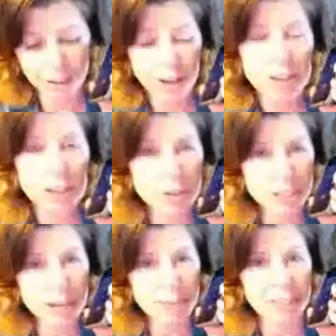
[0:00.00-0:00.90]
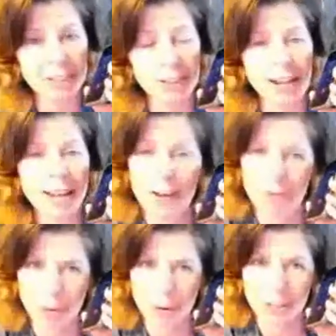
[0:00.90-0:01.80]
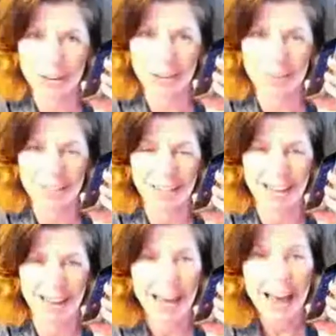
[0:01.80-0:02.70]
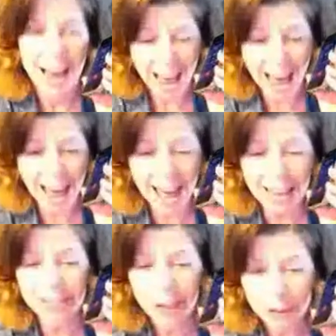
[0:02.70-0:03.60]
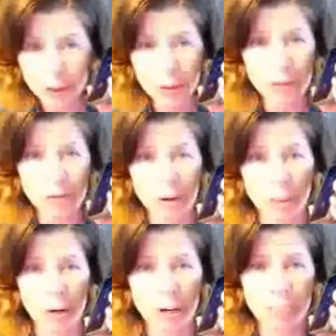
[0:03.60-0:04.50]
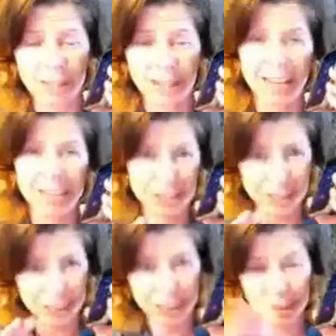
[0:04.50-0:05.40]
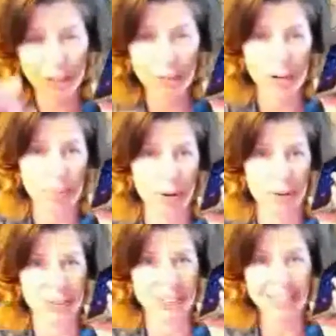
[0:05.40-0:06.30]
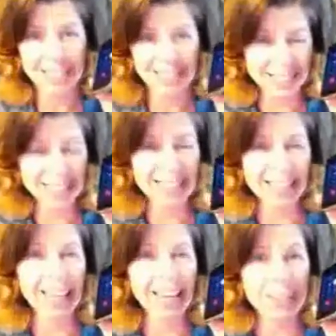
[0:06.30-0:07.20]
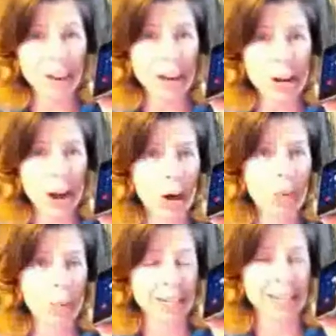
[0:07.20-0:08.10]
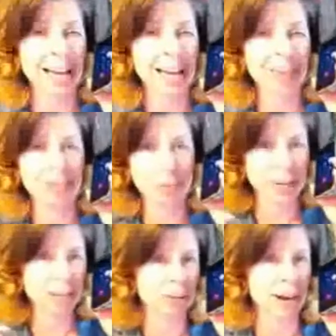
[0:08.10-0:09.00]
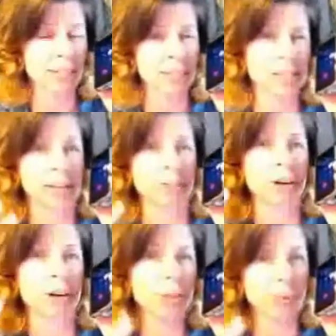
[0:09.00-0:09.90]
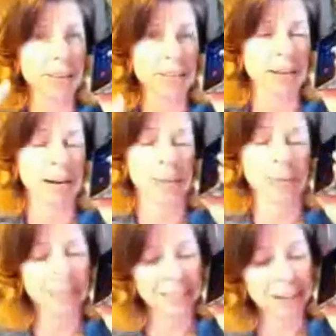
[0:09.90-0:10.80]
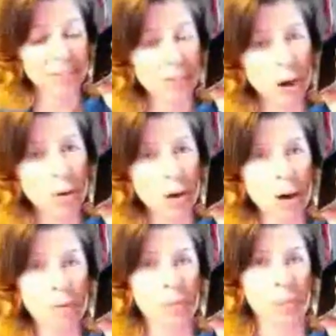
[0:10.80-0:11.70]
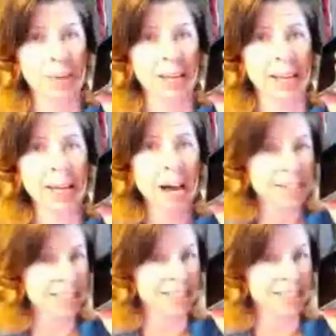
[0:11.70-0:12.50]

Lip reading: 2 times yesterday and 4 times today, and do the footwork because the delivery person didn't leave a note when he tried to deliver 3 times. Left no note for me since